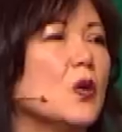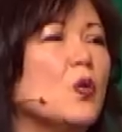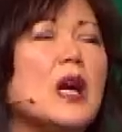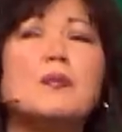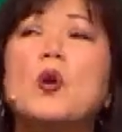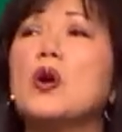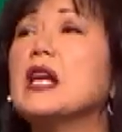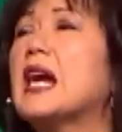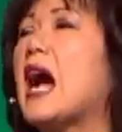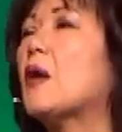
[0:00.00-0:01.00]
One
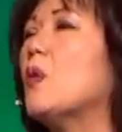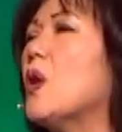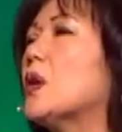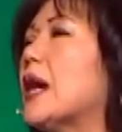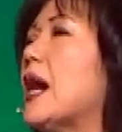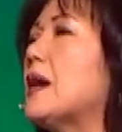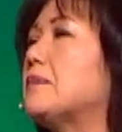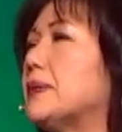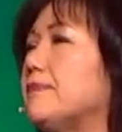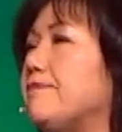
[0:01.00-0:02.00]
morning I woke
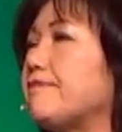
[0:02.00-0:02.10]
up